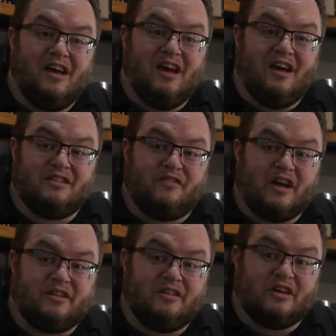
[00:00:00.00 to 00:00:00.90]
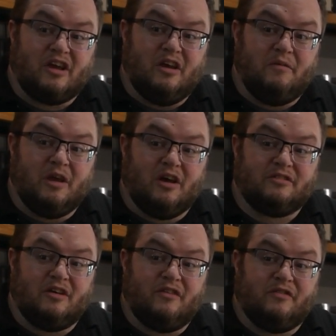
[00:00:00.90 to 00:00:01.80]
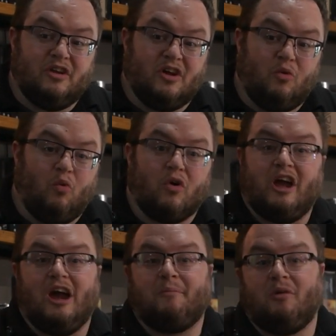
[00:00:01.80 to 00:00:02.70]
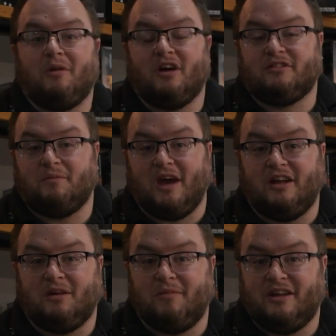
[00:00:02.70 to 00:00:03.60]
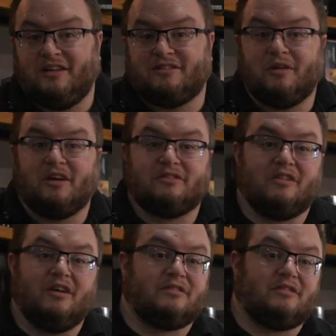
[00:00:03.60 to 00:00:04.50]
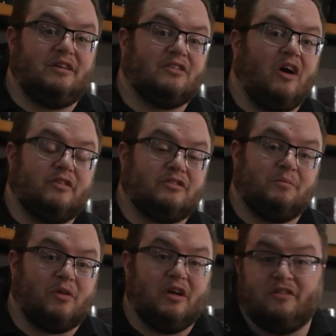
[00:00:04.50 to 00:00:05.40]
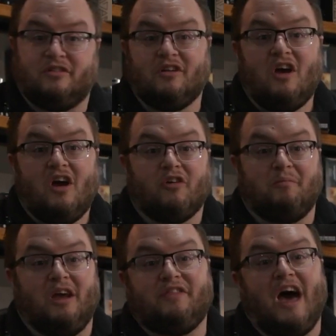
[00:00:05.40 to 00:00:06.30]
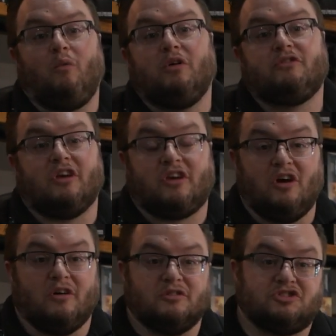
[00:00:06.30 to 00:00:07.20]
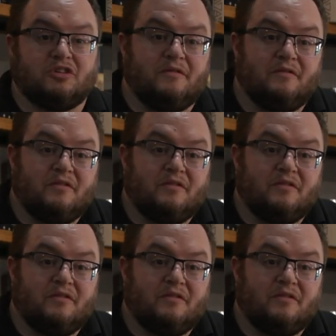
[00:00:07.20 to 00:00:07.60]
And the fact that he's like, because of, you know, Warhammer and because of painting minis and because of this, he's off his depression. And for me, that was like huge.